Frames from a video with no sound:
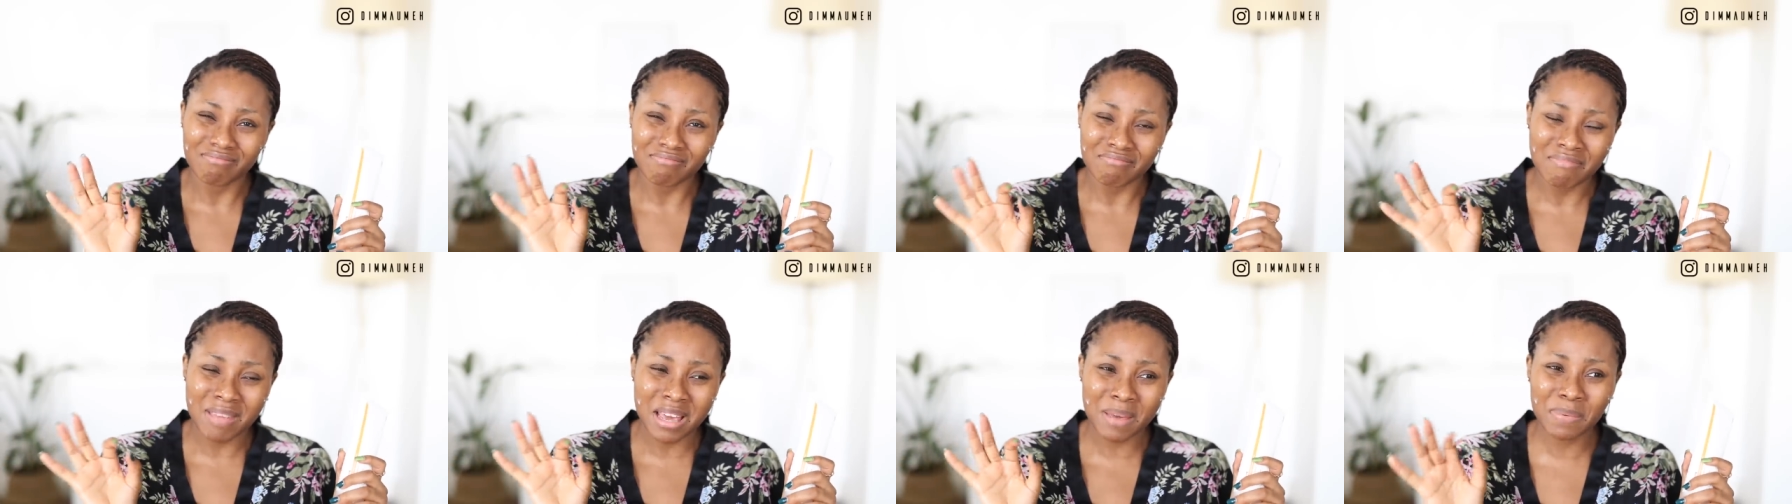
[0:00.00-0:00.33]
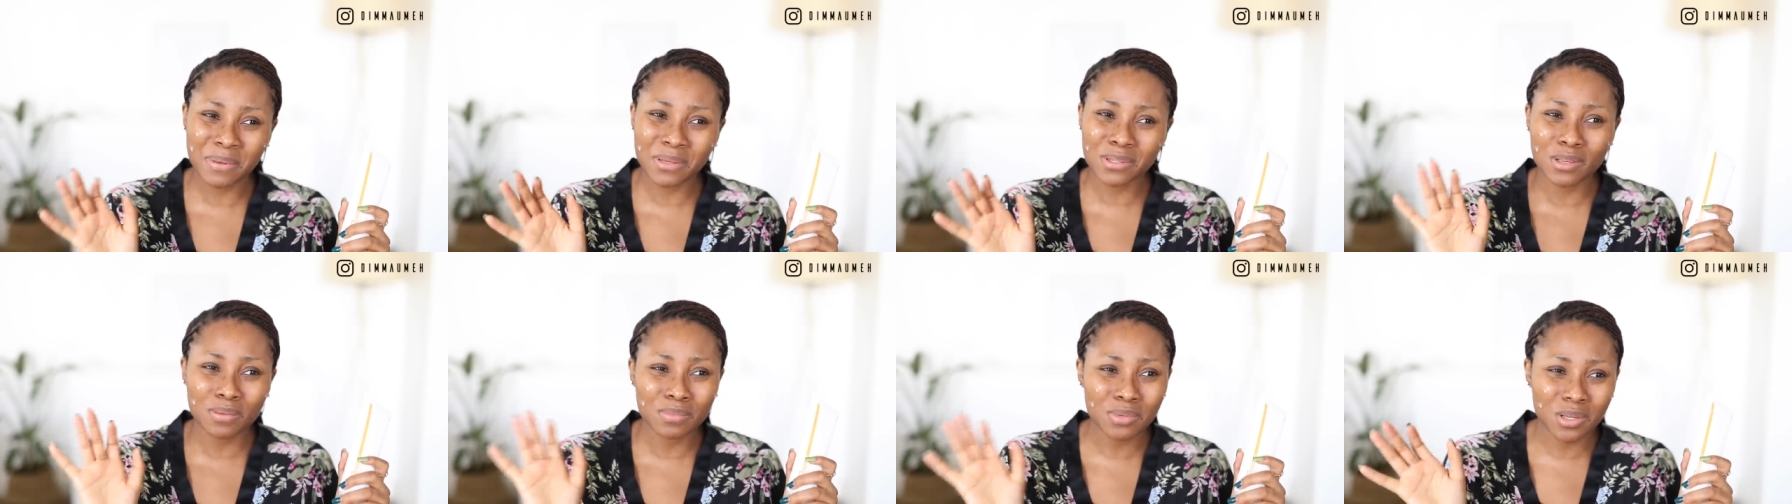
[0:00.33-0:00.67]

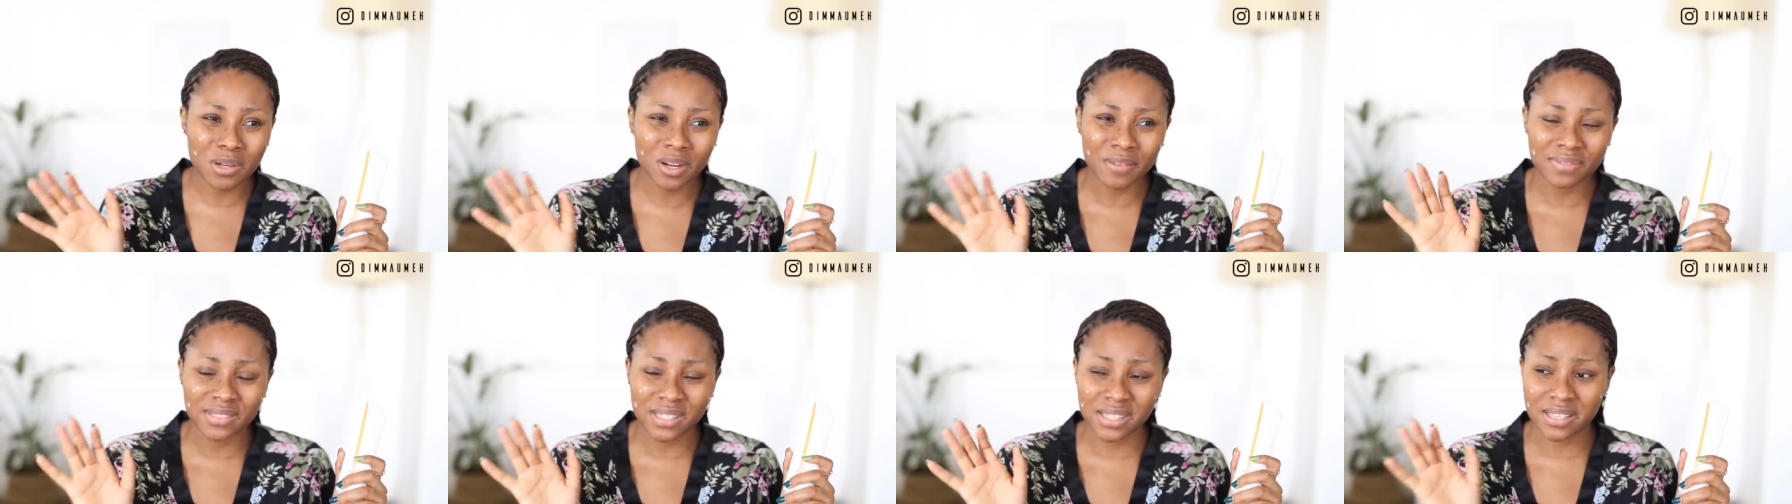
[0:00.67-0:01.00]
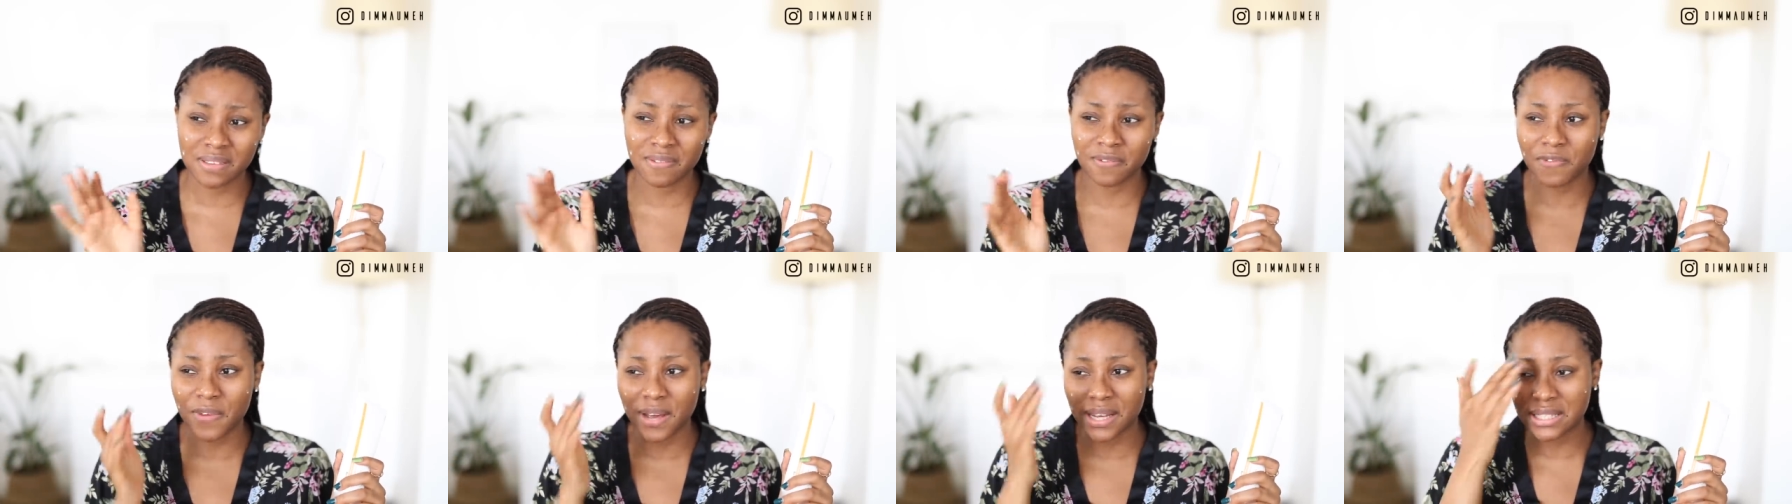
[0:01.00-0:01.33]
maybe some sort of
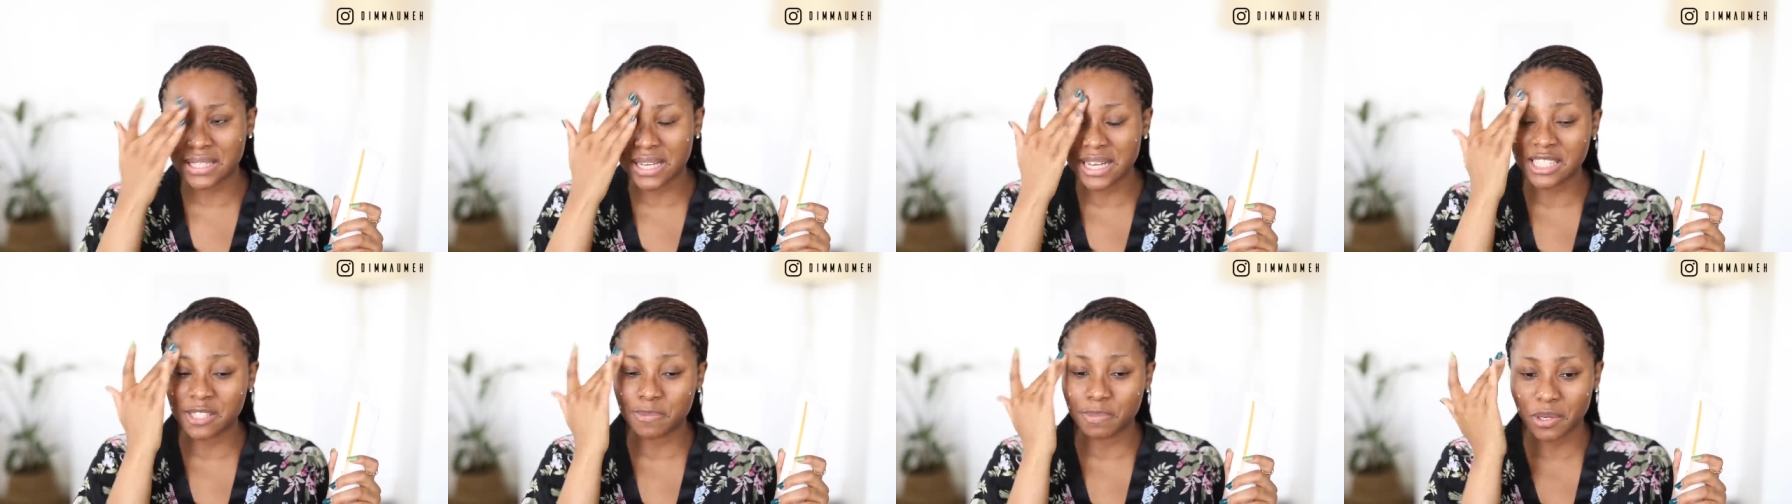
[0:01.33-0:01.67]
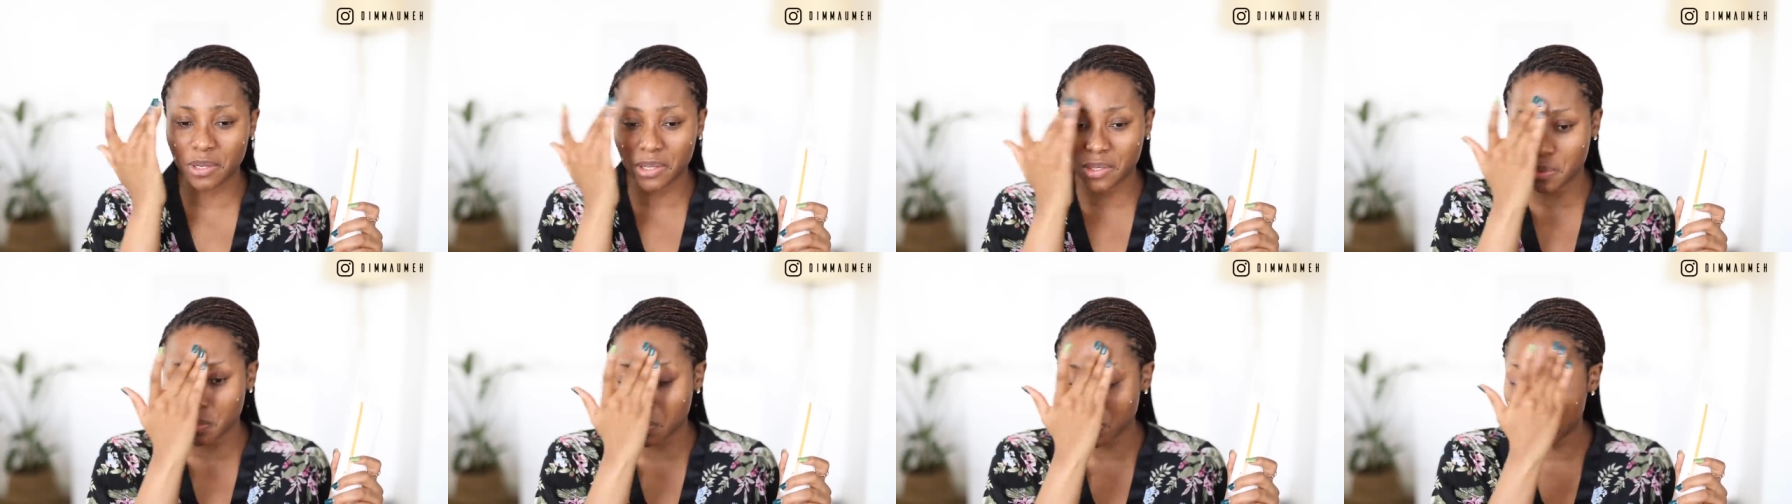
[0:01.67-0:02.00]
disinfectant
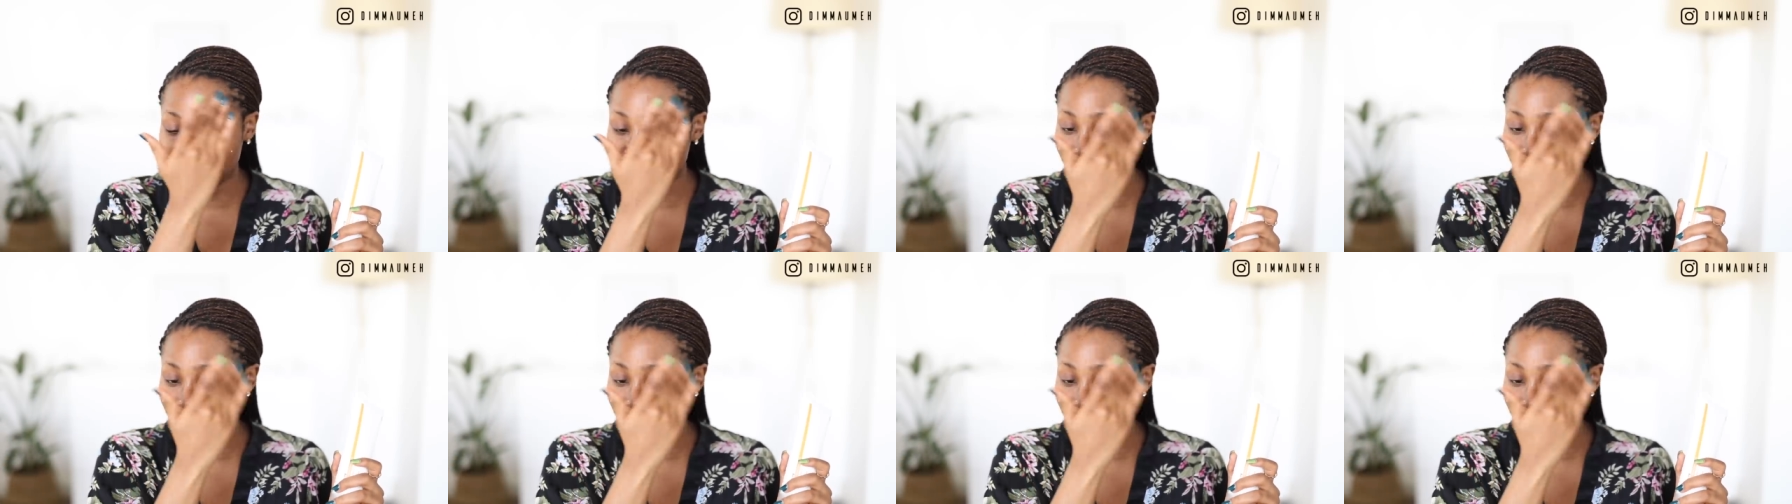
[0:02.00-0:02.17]
because what